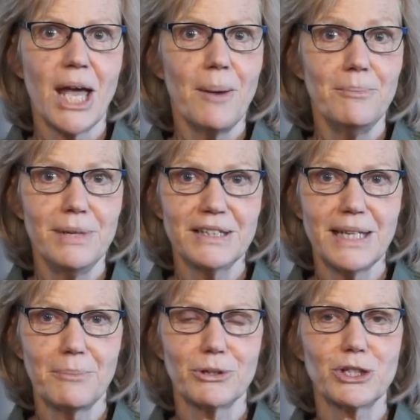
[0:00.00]
Myth
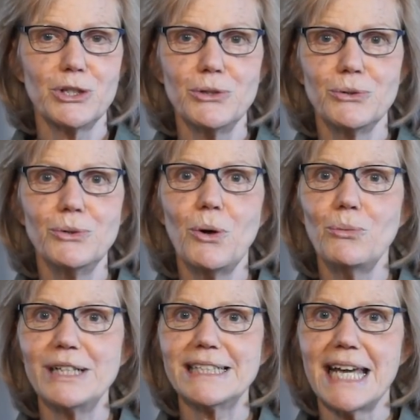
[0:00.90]
number two,
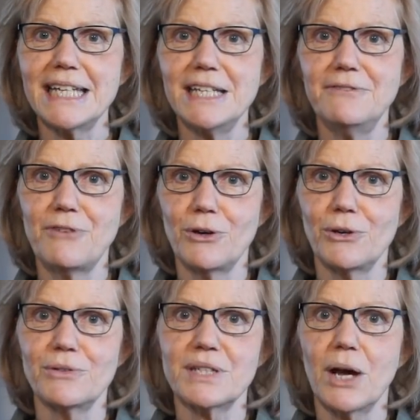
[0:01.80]
when taking
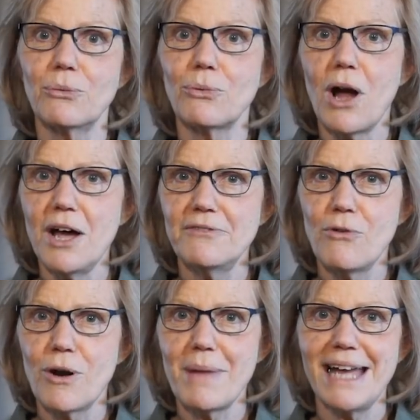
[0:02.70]
photos, a RAW
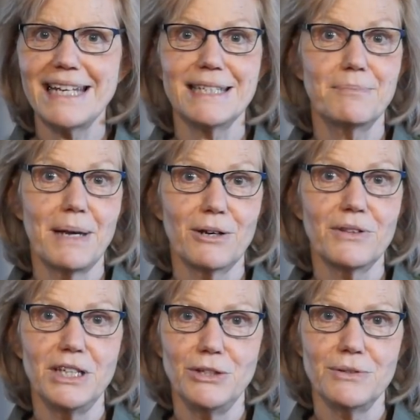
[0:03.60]
format is better
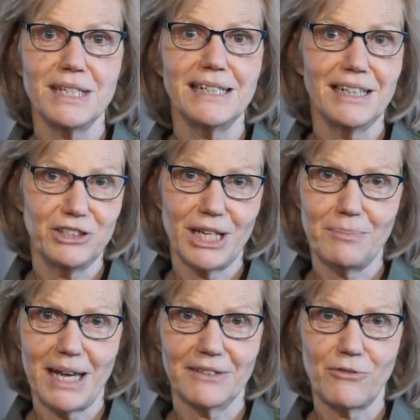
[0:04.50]
than using a
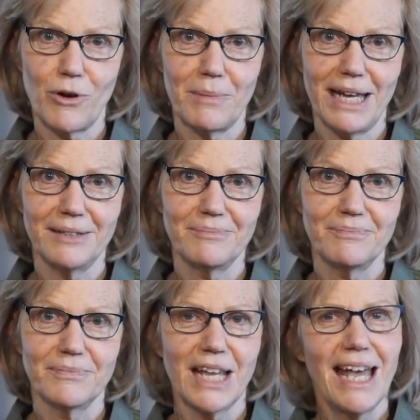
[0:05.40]
JPEG format.
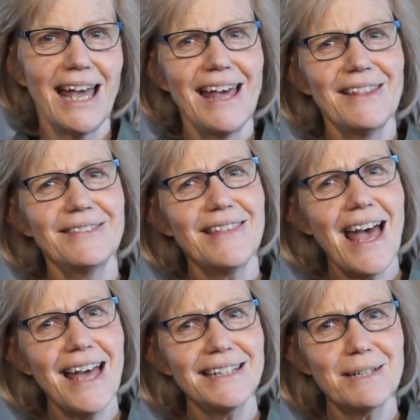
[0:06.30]

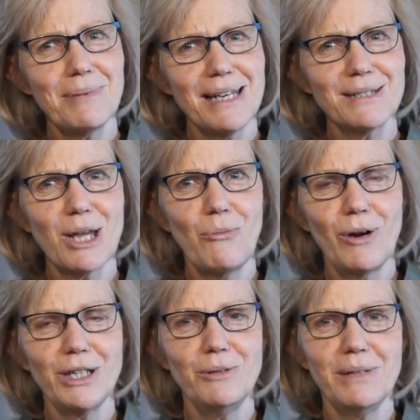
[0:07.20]
That depends on
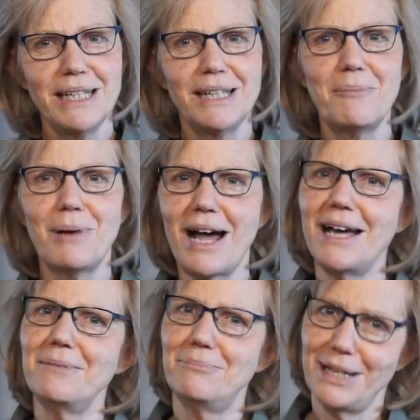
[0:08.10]
what you mean
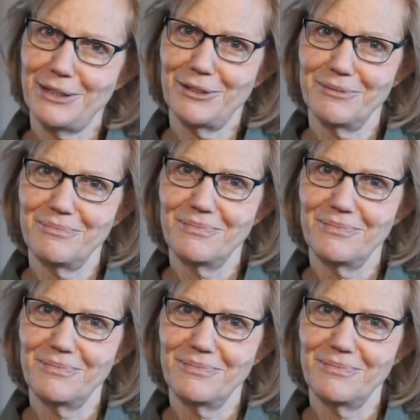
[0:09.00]
by better.